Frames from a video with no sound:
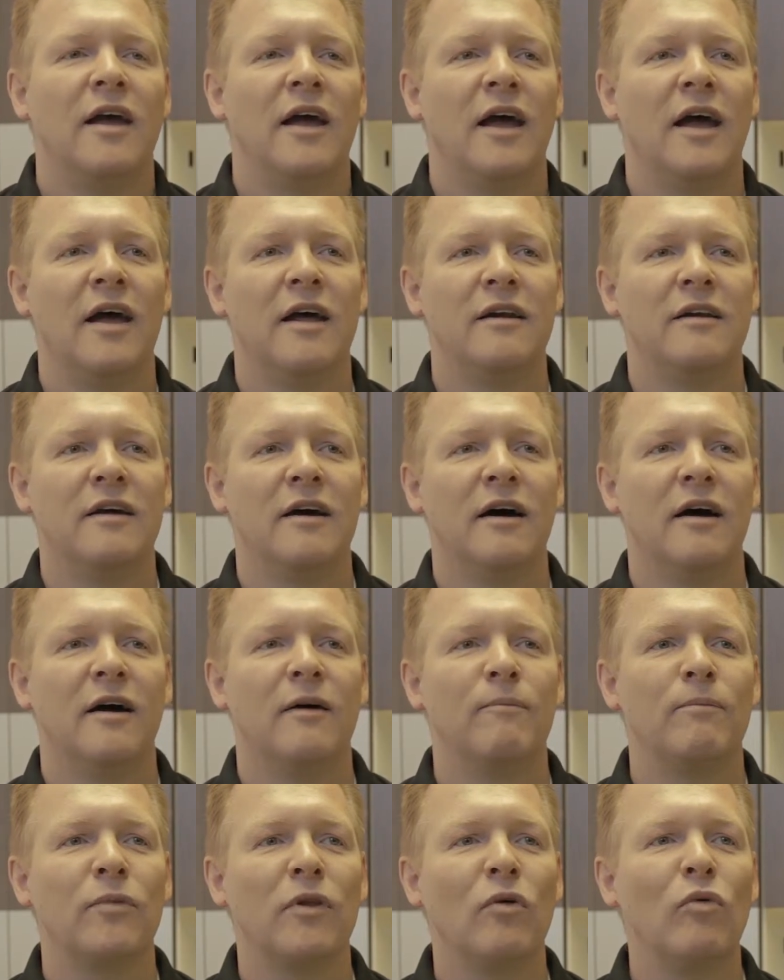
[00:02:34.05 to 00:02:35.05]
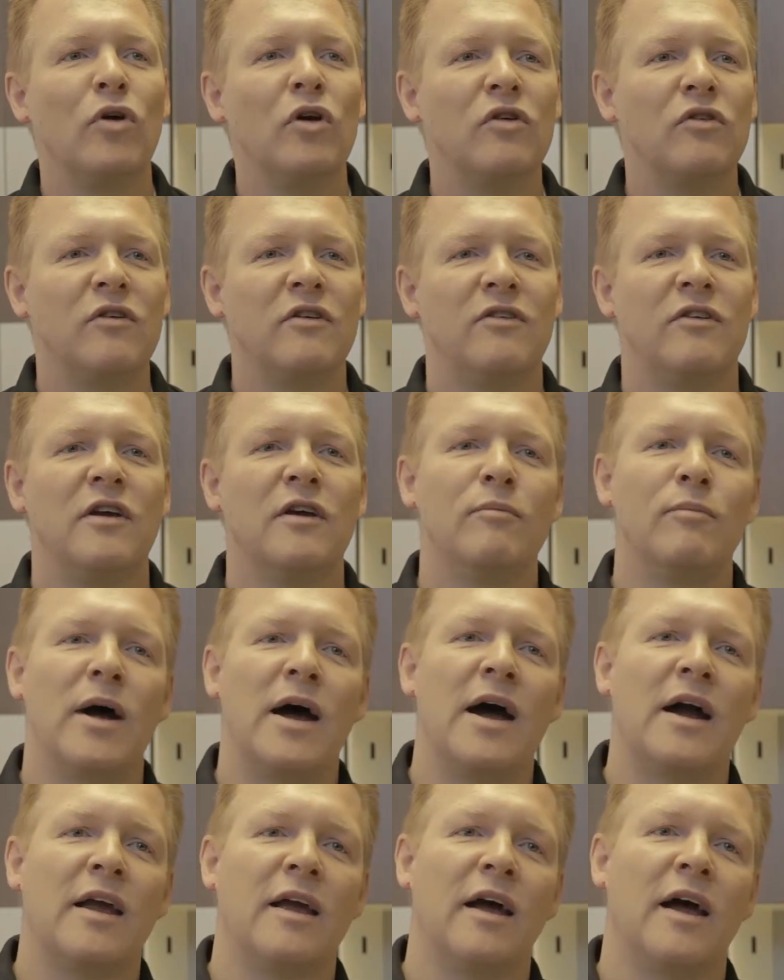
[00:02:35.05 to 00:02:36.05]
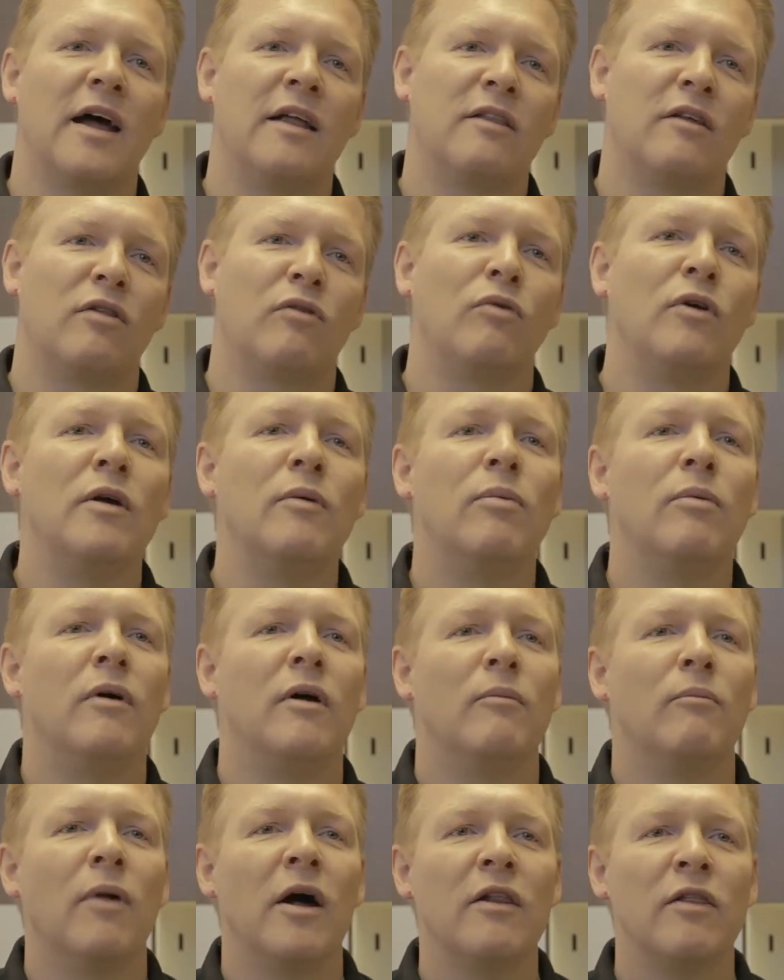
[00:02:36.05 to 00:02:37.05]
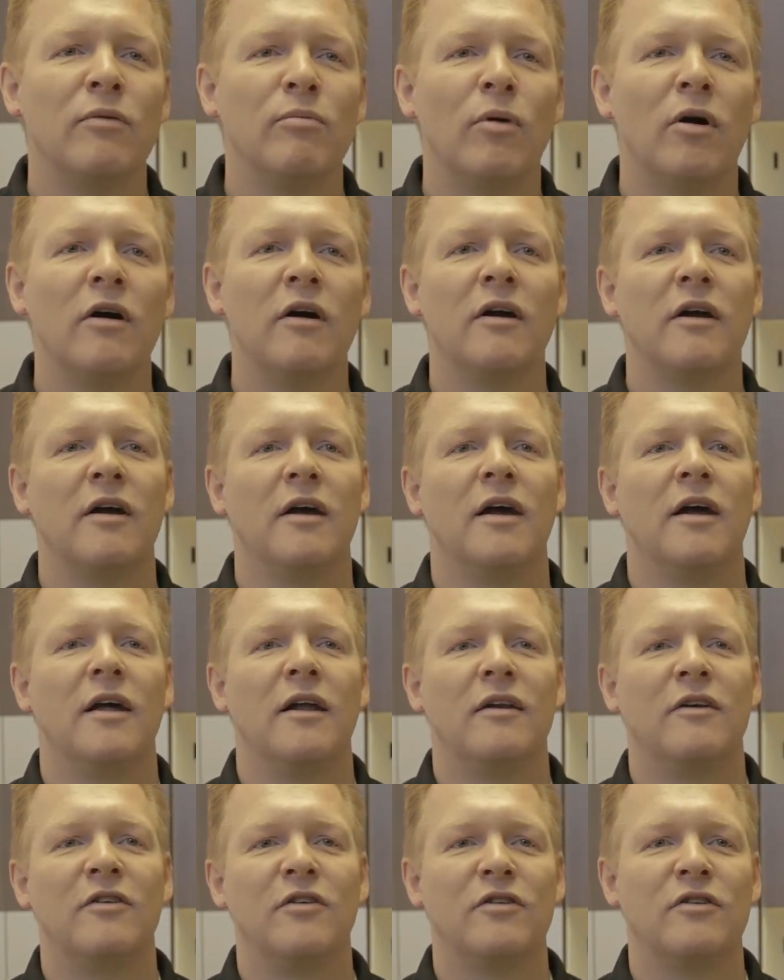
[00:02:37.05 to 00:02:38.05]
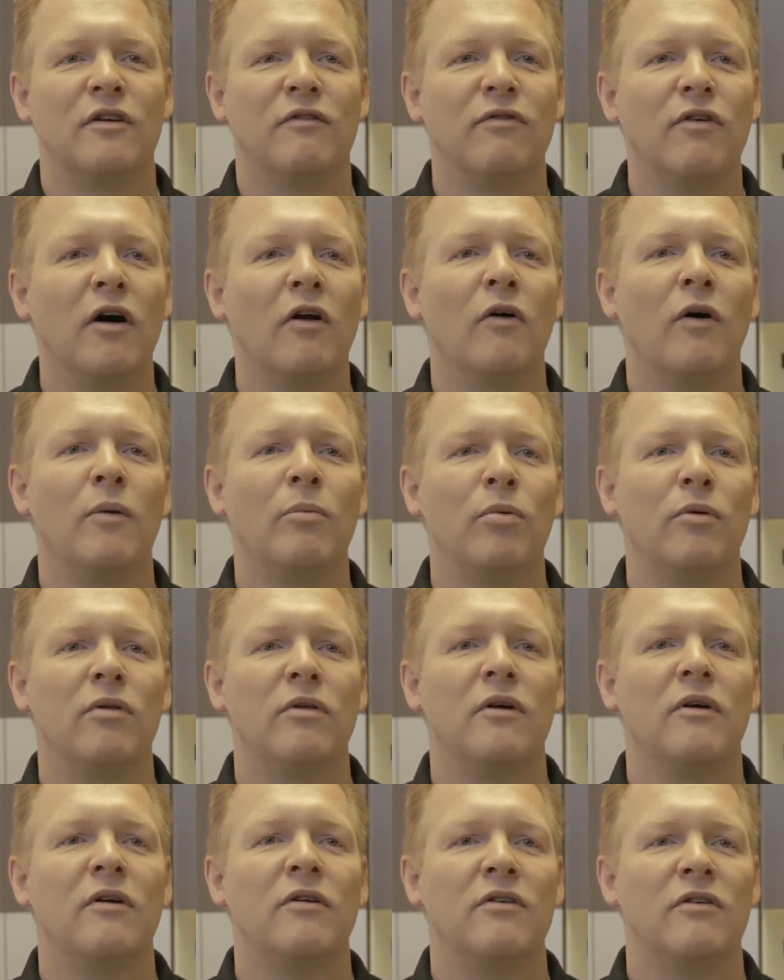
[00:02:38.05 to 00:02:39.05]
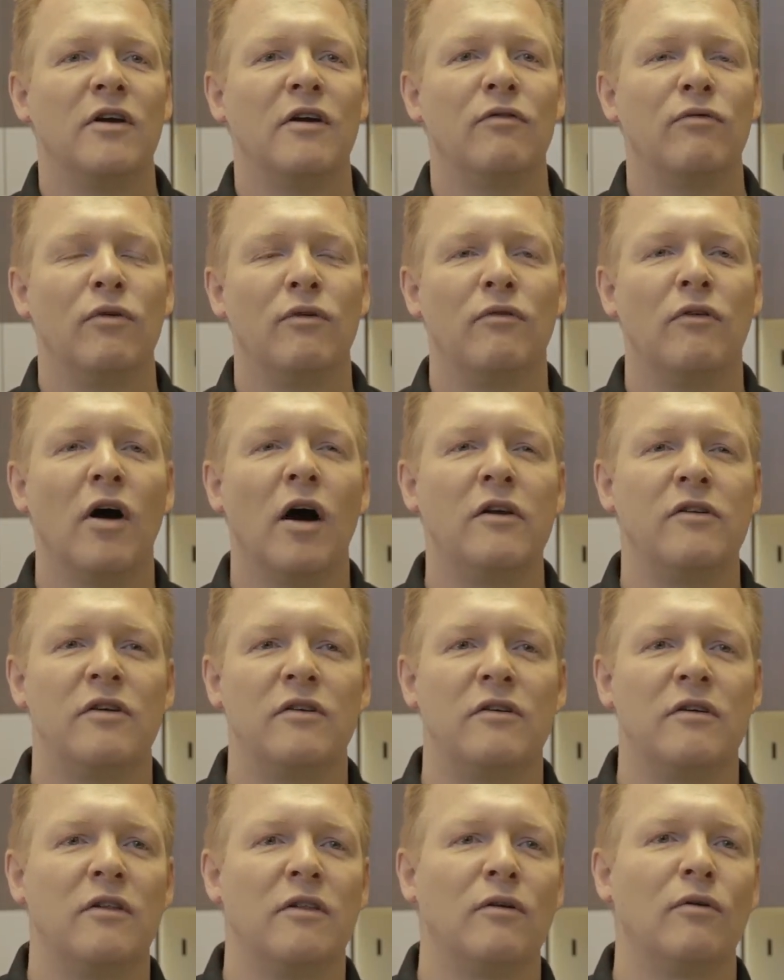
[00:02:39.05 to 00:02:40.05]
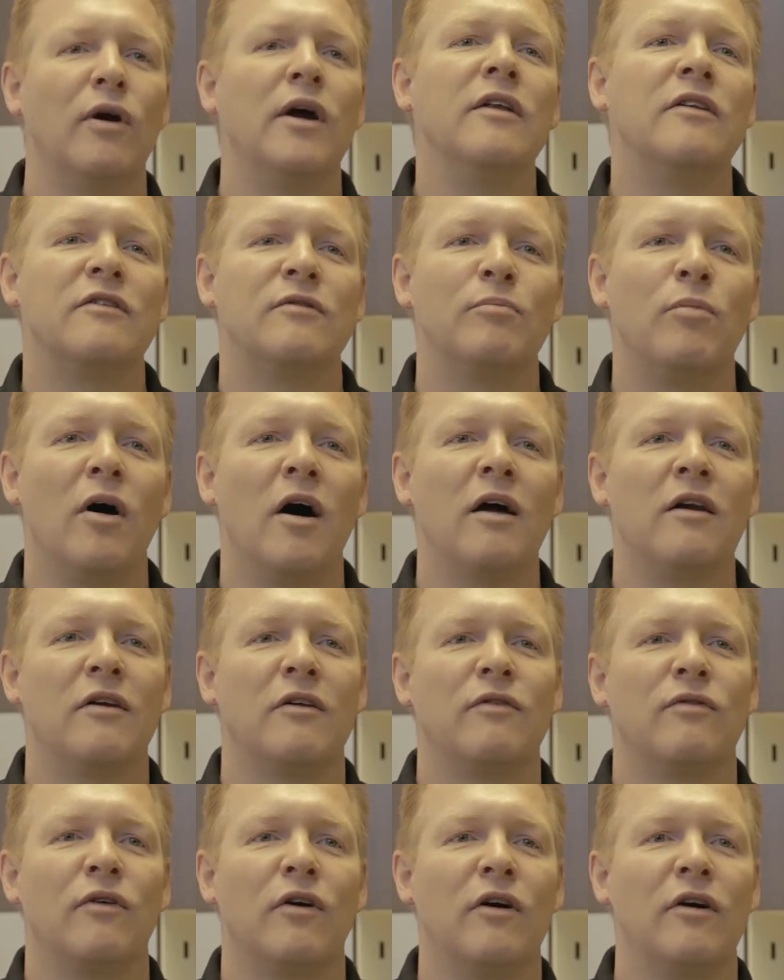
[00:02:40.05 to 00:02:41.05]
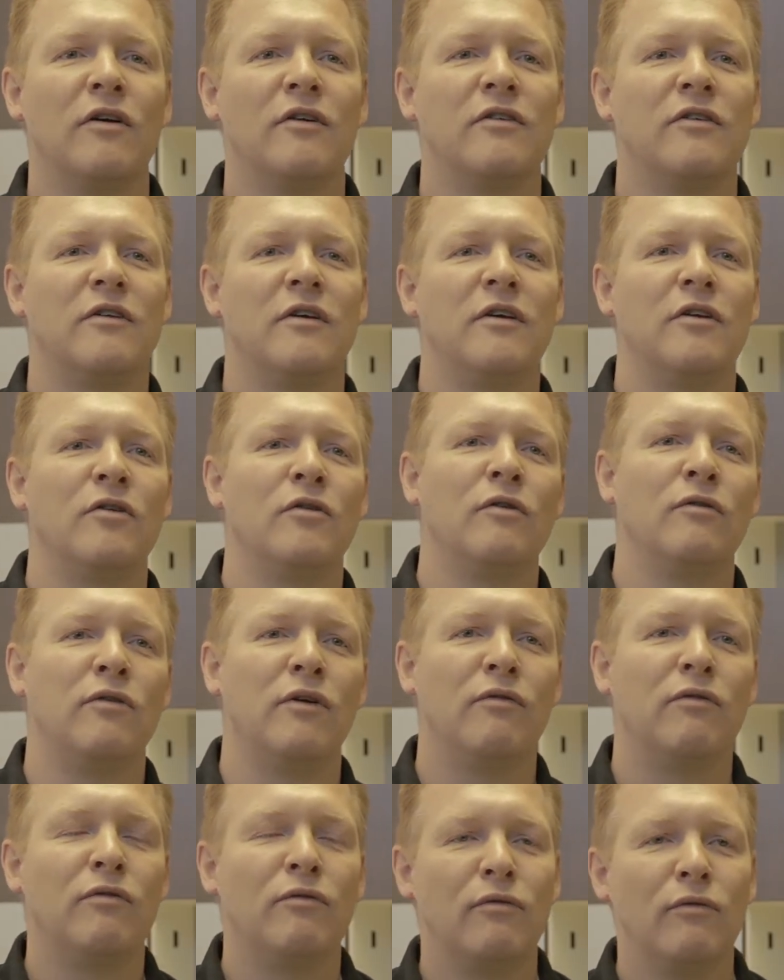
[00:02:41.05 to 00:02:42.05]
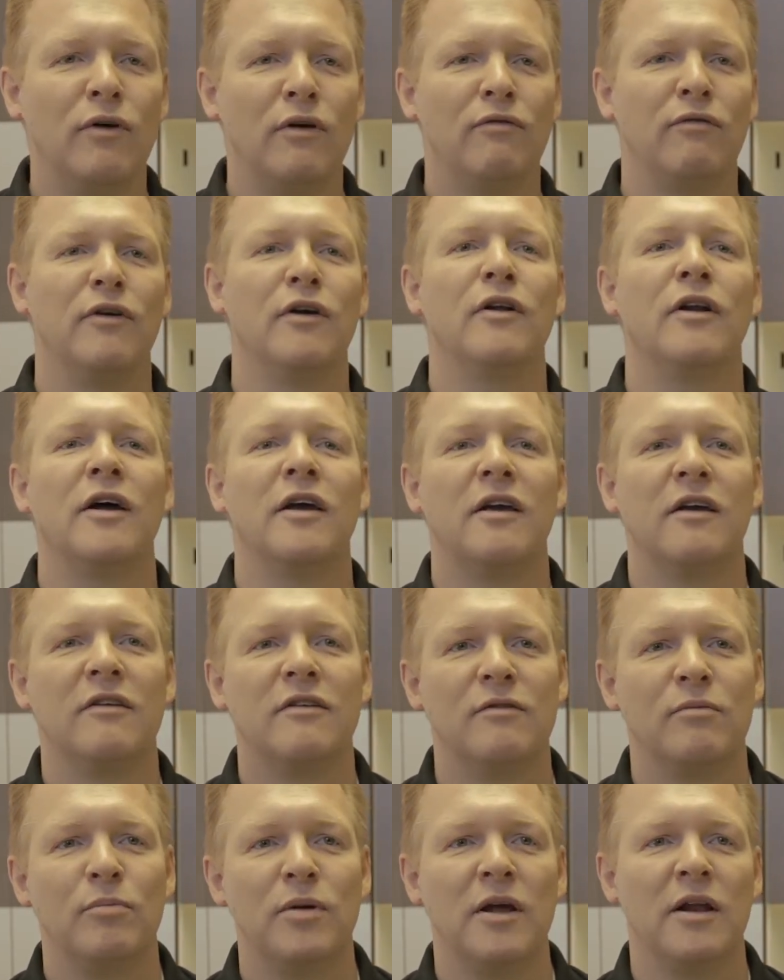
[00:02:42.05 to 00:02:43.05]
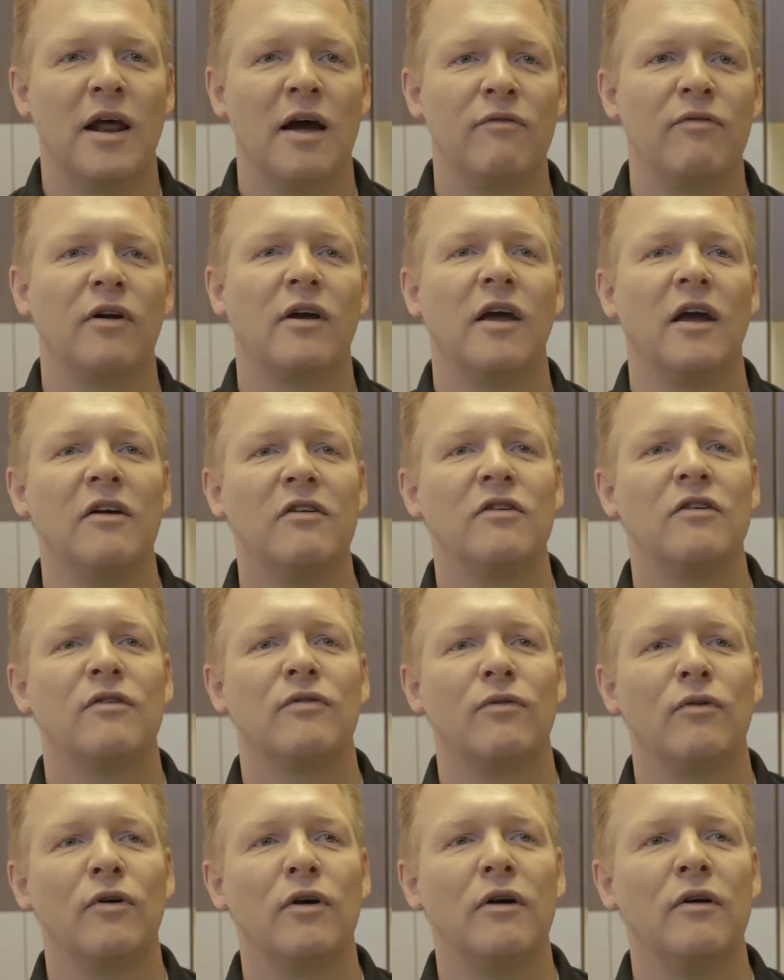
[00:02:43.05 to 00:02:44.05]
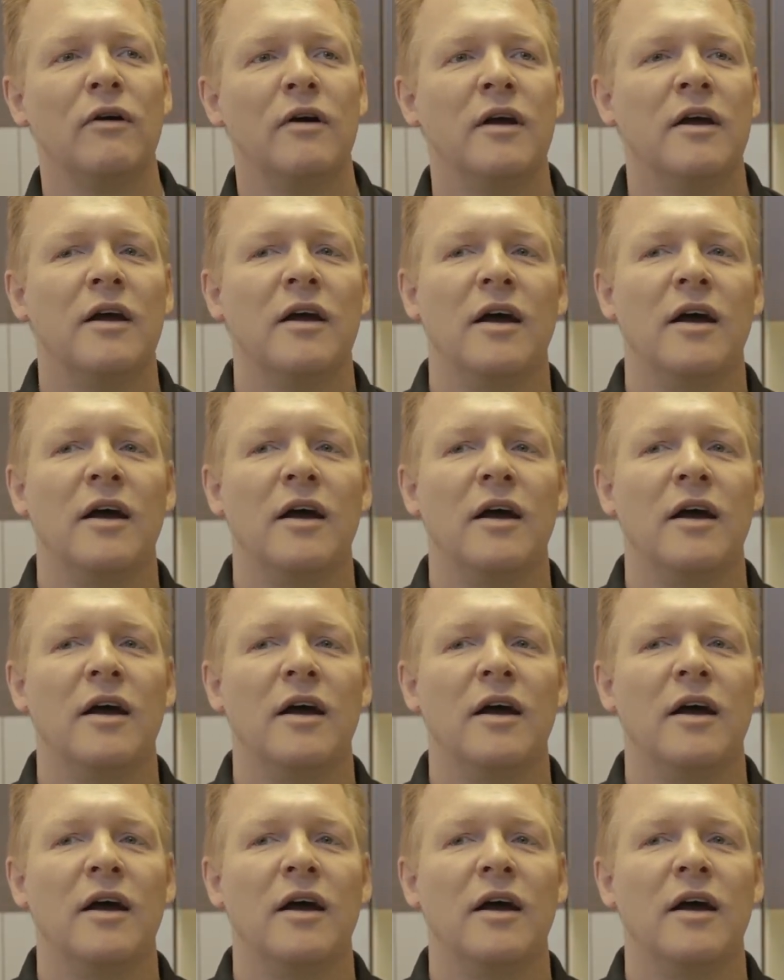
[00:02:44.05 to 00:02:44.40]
And we usually see you back at the 3-month mark, and just to follow up with you, see if we've got you to the right spot as far as, if we feel like it's being efficacious for you.